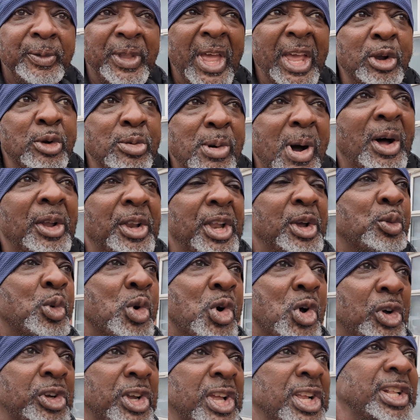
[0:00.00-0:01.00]
They come out and they
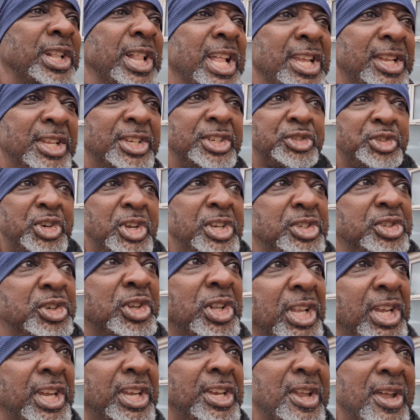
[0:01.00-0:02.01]
work and keep the streets
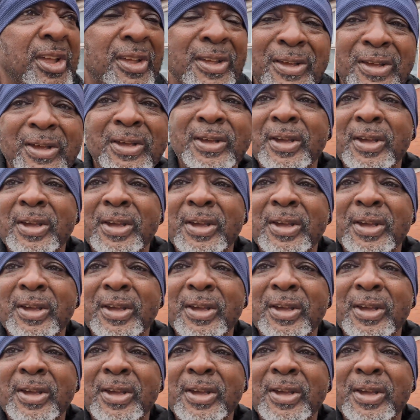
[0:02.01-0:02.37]
clean.